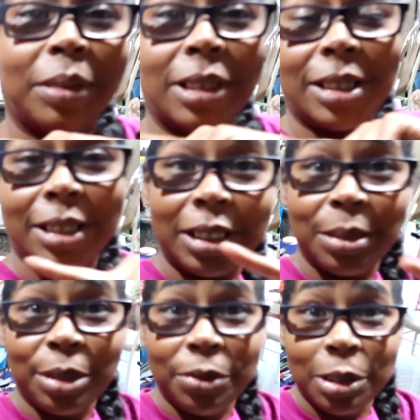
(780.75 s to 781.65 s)
the sink
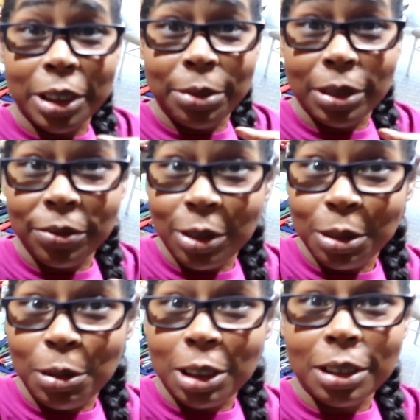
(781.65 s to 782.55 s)
before he went for
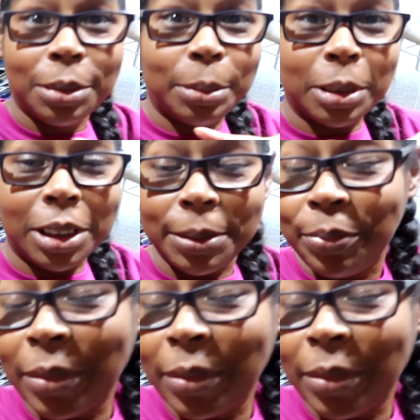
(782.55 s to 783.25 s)
a walk, okay?